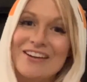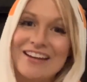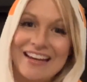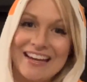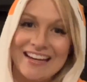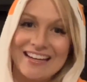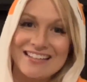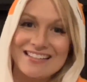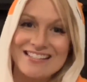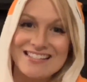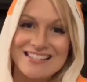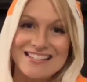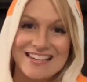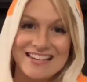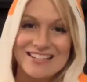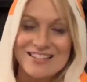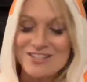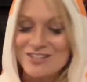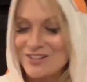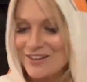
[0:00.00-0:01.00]
kids
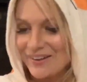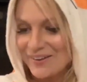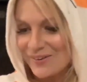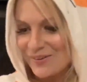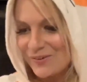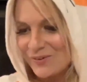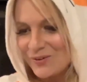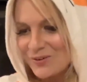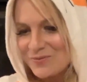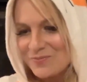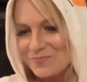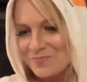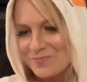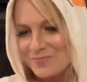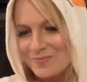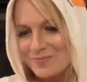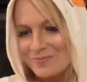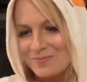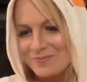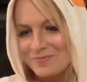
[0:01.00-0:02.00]
did too.
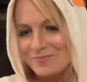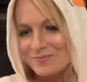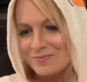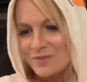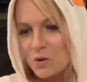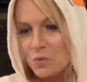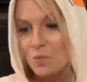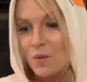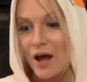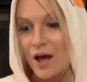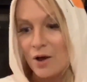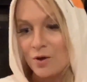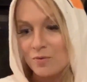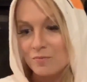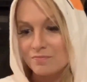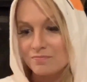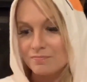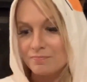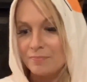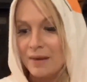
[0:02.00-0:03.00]
Well,
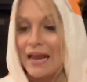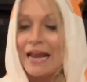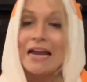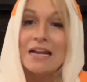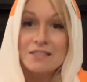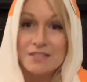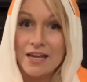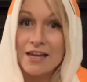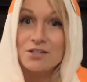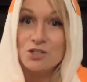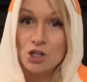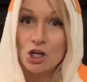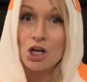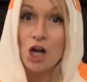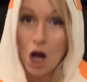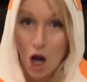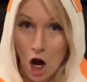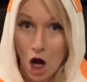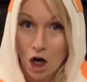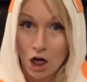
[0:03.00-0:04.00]
pay attention,
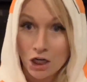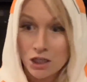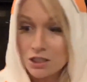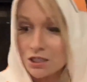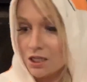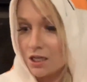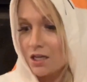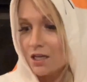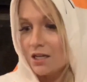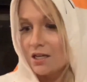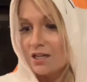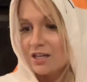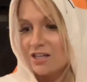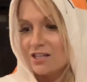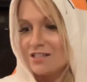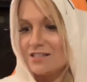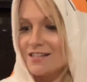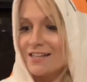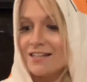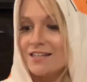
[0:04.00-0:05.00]
Art
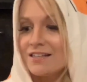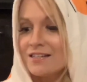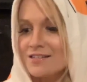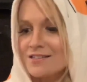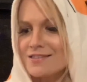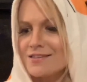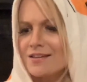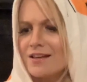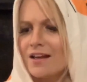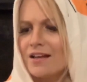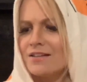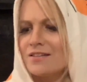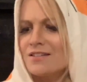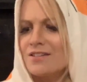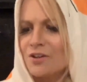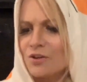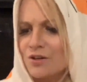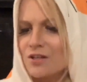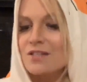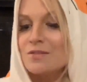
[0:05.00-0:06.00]
didn't
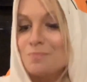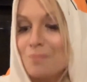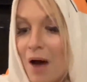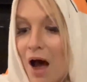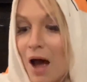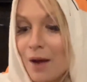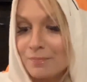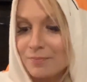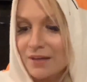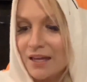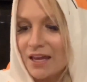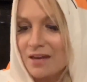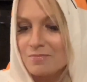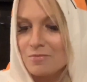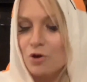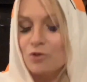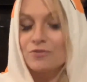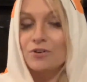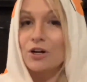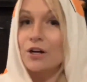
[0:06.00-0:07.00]
until his mom came
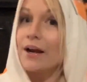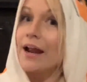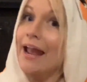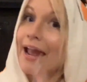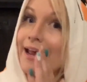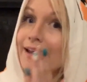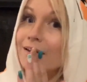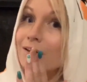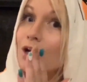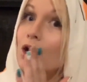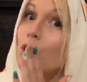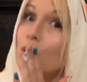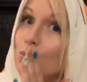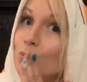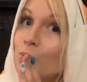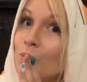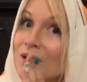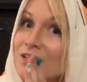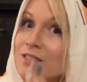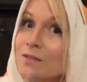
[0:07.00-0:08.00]
over and
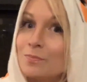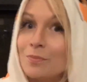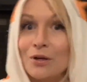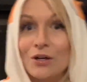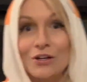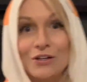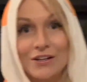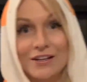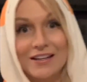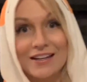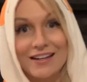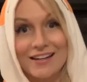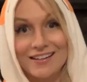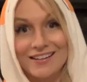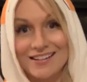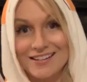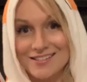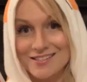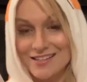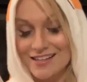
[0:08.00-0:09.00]
whispered in
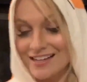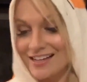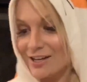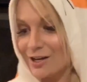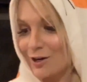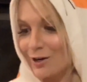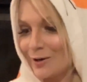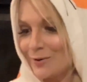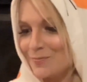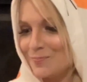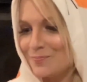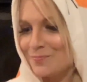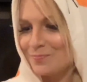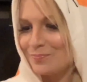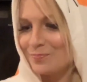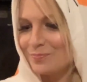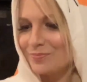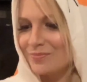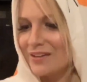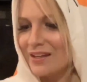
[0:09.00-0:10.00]
his ear.
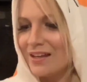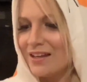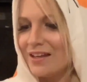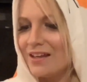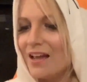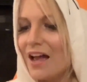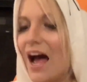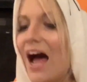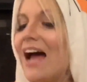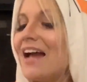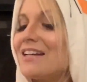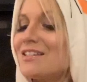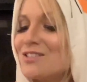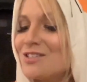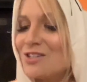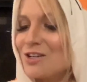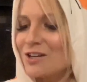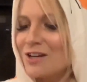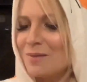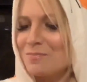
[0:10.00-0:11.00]
I
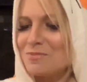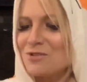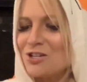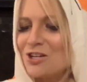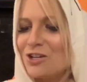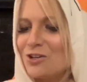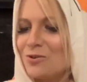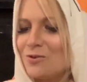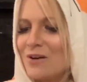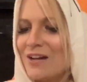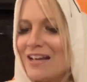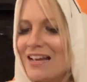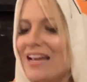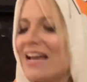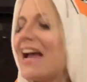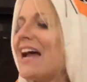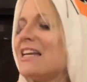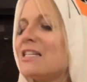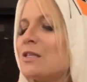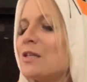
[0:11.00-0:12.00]
stood up too,
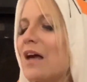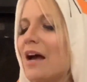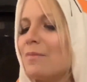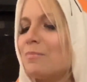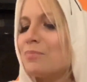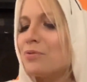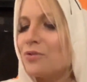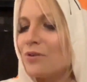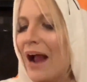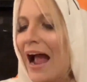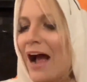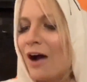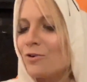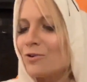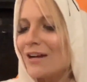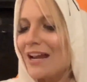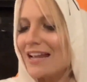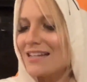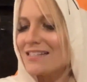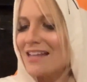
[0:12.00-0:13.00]
as
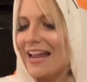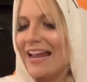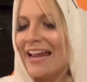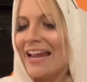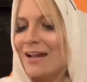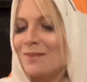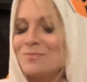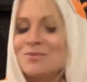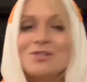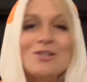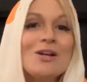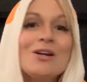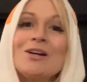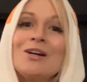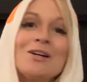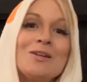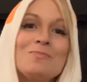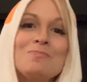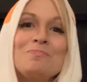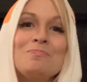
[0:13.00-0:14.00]
proud as a hamster
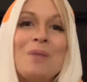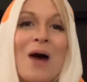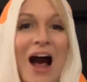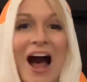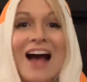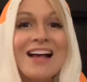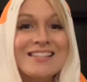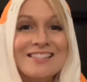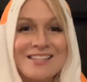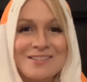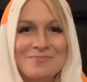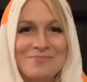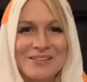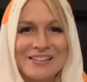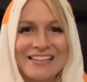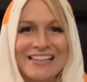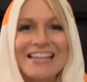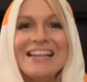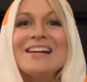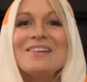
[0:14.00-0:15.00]
could
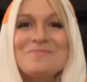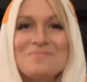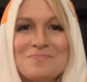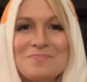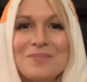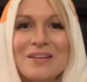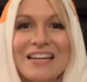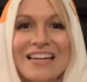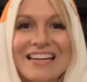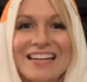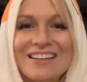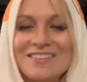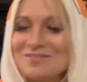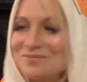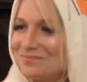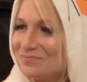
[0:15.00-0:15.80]
possibly be.